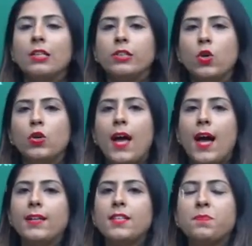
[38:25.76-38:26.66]
so
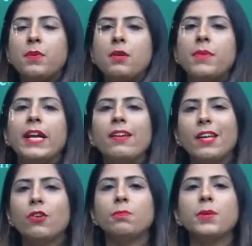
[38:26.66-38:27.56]
that the sperm
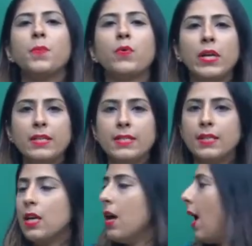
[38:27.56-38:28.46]
entry could be prevented.
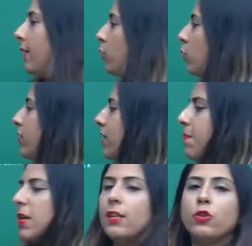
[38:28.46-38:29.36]
And those
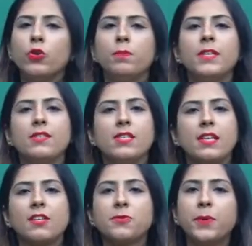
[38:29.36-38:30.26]
chemicals could be
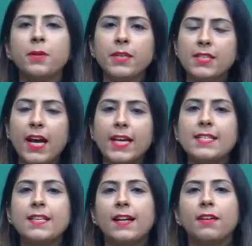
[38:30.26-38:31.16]
certain spermicides
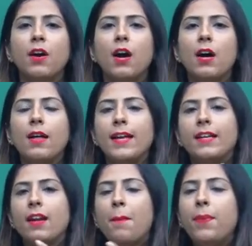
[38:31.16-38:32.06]
that
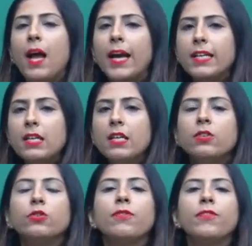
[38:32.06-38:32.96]
are applied
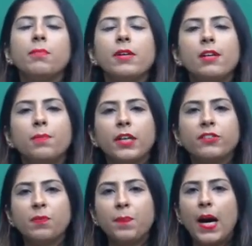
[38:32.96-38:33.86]
to the female
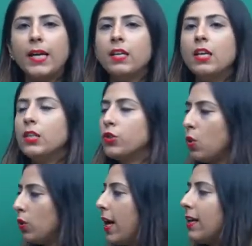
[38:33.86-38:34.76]
reproductive part,
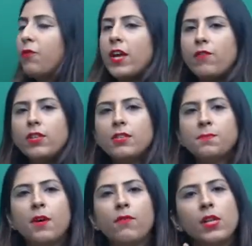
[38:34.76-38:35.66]
so that whenever the
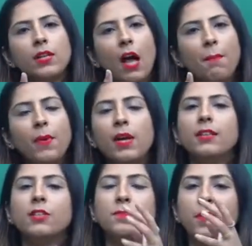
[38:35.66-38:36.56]
sperm will come,
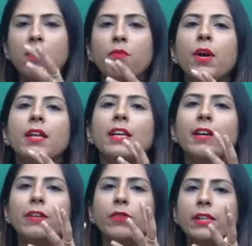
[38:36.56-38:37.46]
the sperm, when
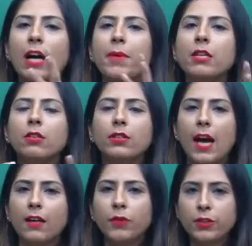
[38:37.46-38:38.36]
it will come in
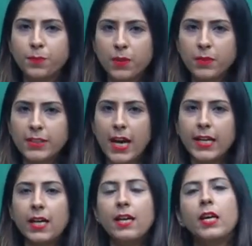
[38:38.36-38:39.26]
contact with the
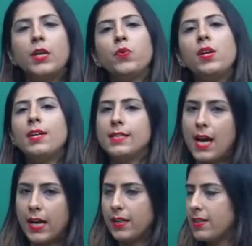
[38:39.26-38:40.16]
spermicide, it will
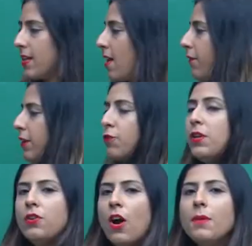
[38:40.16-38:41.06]
die itself. It
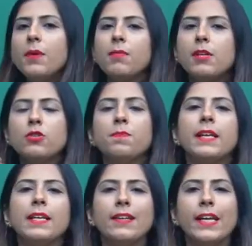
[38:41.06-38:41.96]
will not be able to
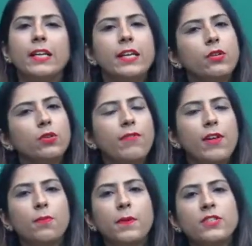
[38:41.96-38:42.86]
penetrate into the
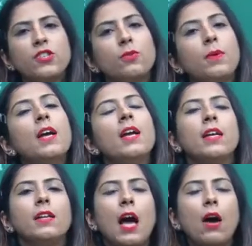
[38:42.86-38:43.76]
fallopian tube.
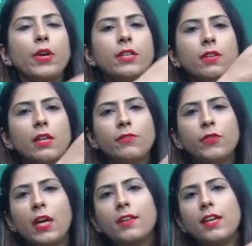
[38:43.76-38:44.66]
Now,
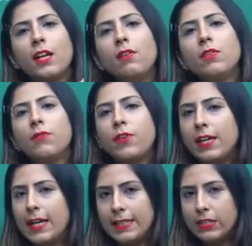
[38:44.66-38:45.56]
where there the
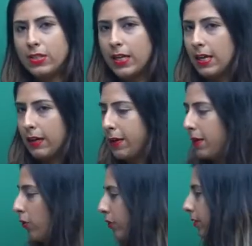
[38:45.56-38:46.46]
fertilization can occur,
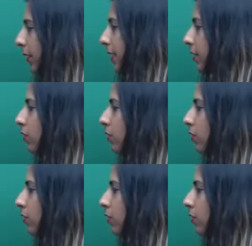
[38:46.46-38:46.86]
right?